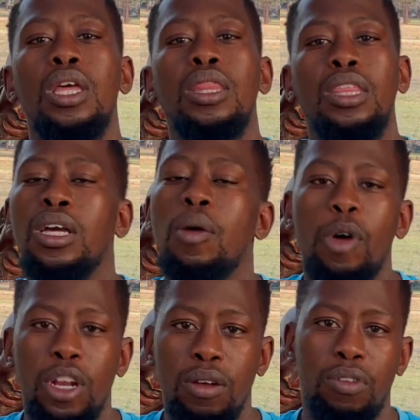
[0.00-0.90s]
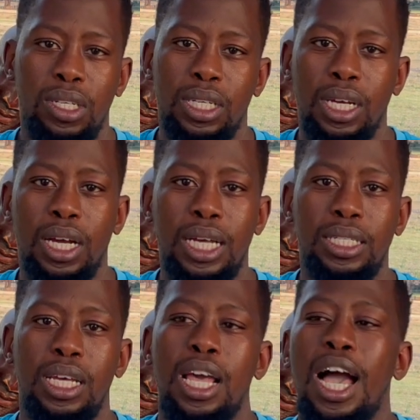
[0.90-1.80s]
Think about investing, guys.
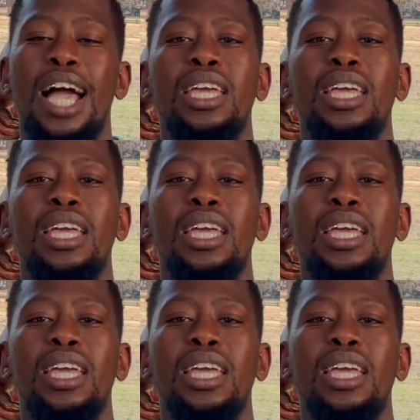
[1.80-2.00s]
I